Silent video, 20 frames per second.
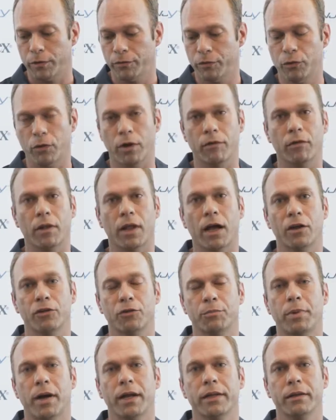if you do have a
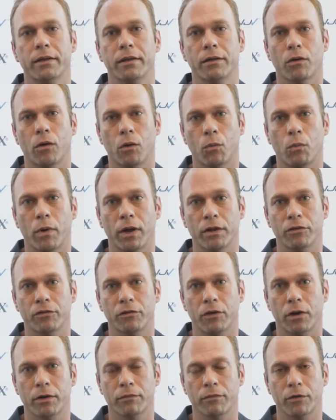large bunion on one
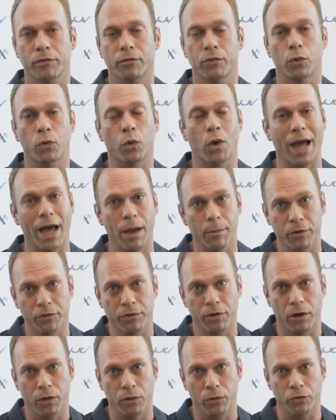side of your foot or hammer
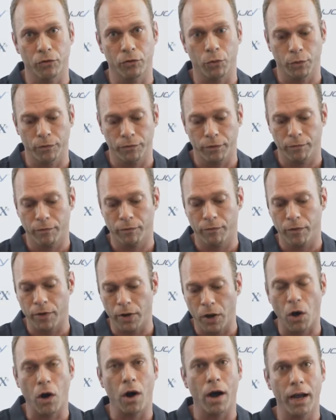toes, or if you have a
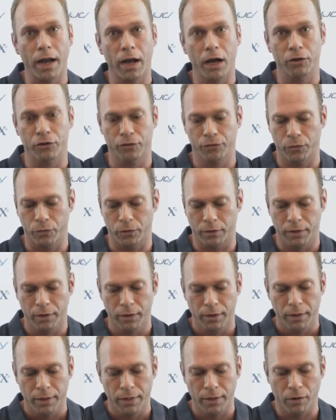very high arch foot,
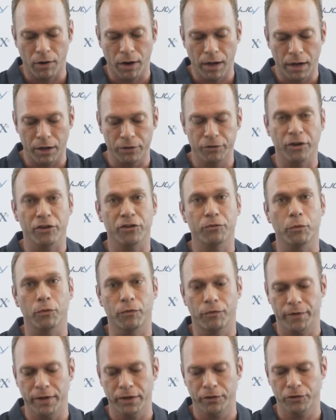there are
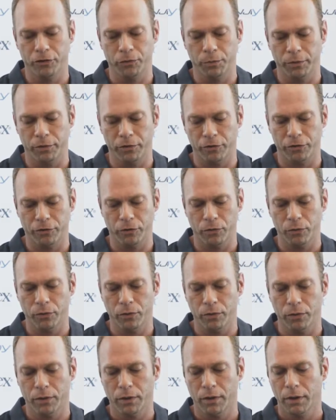adjustable features with the
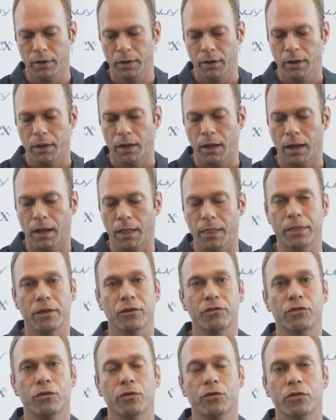shoe.
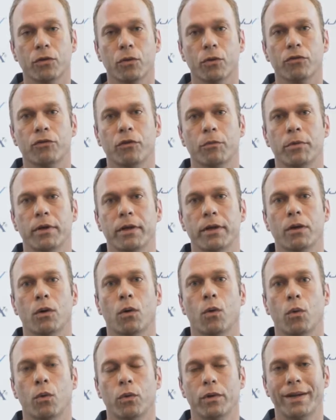The shoes can also be
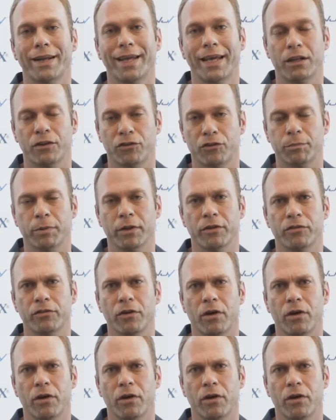ordered in split